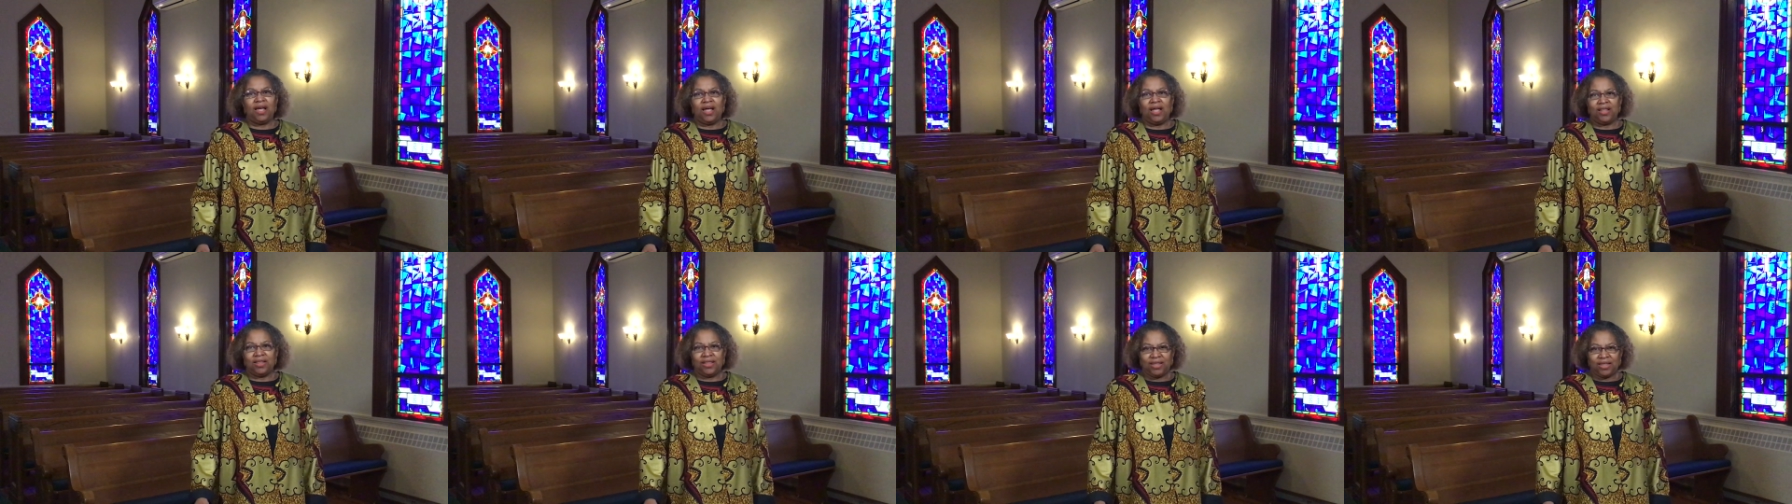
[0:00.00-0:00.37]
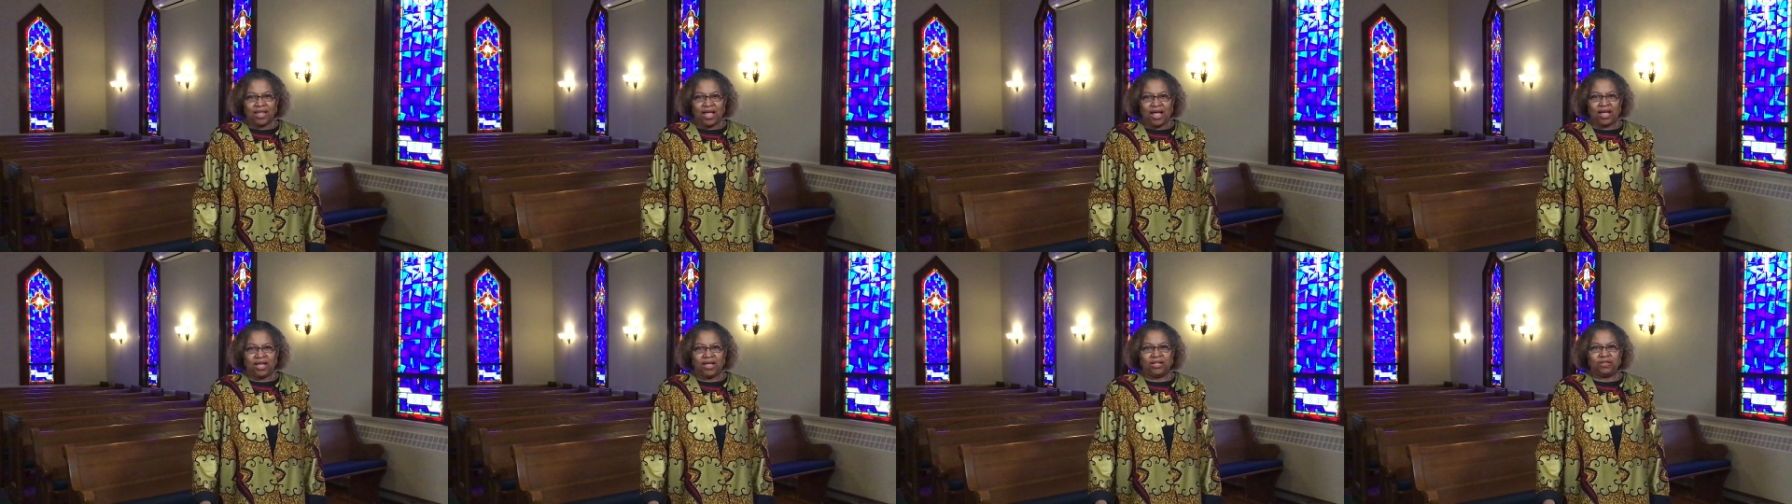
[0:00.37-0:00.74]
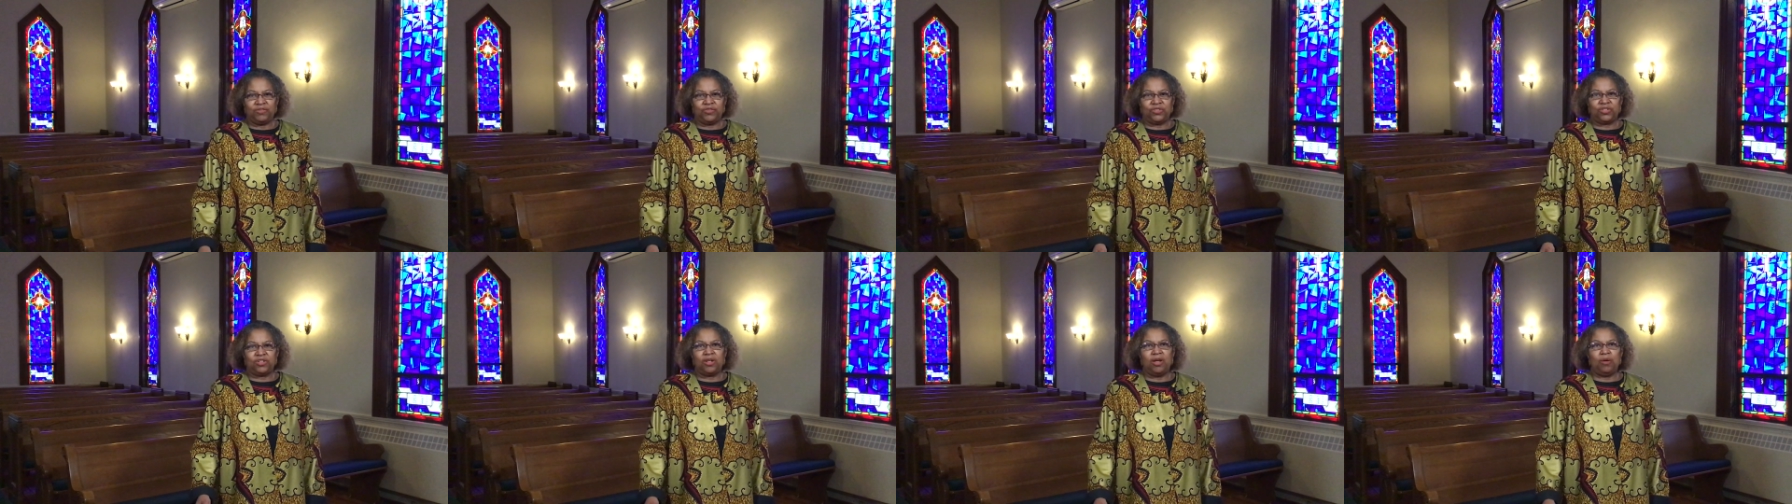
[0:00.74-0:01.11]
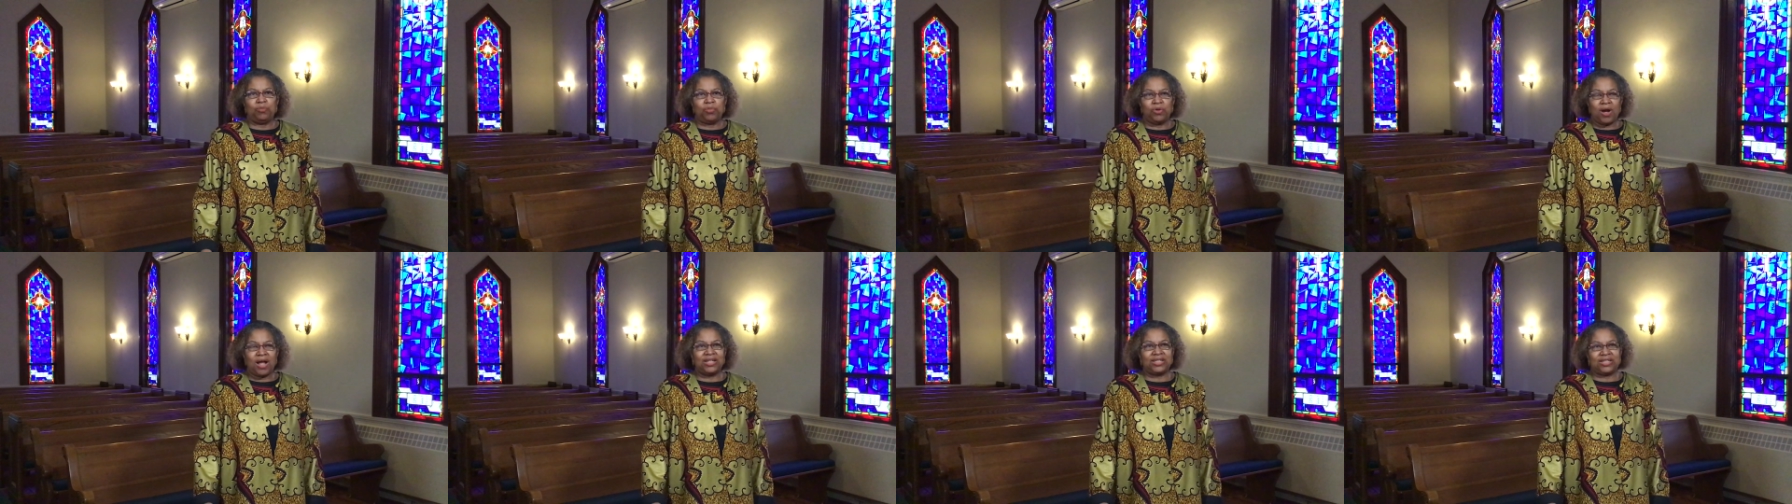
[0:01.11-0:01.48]
life's
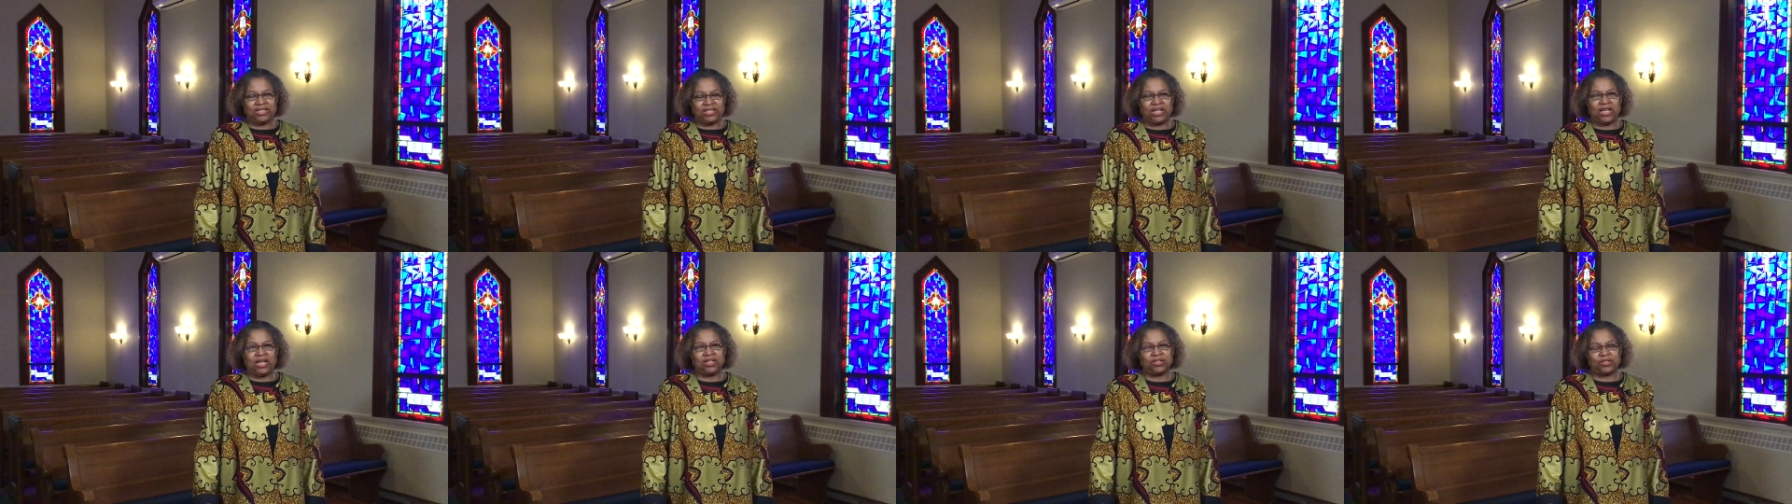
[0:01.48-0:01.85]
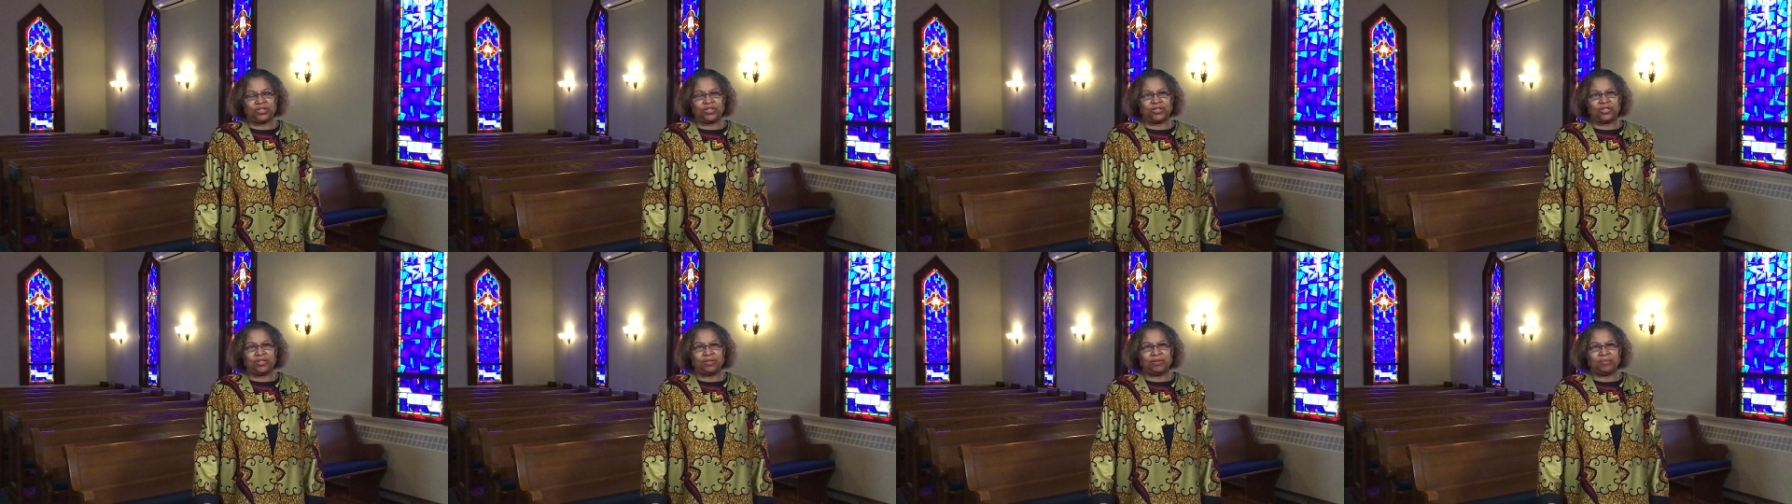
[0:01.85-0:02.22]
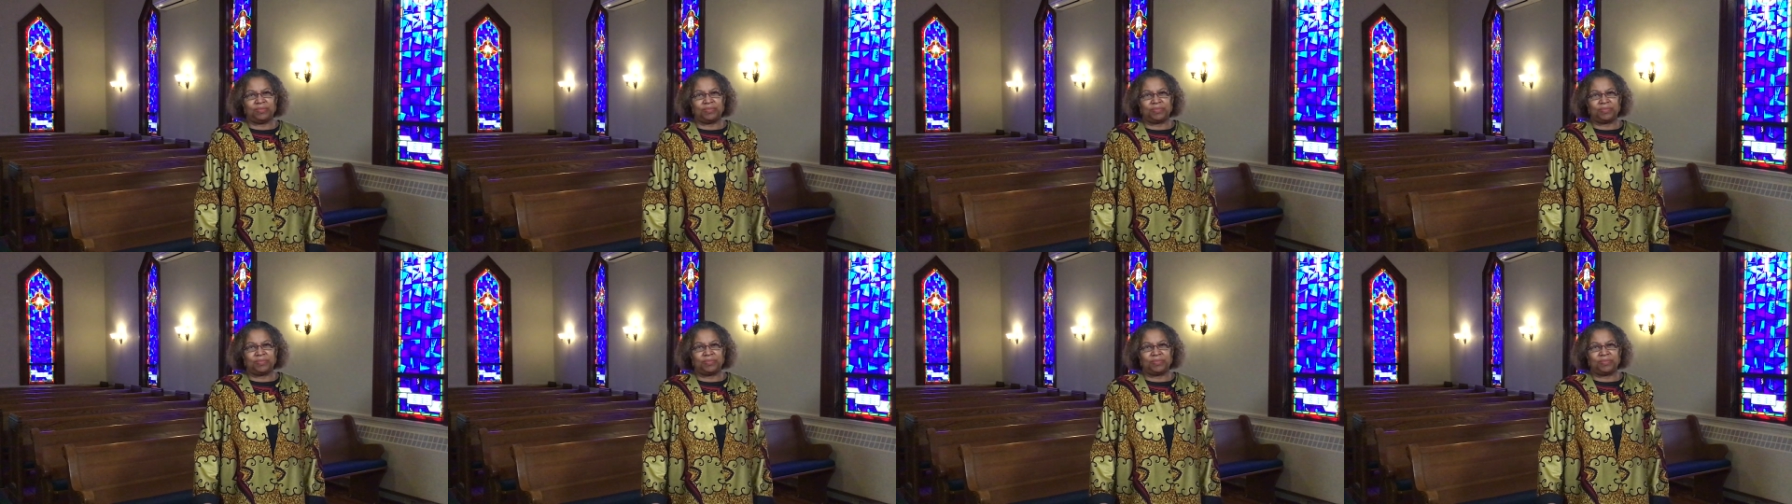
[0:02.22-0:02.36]
process.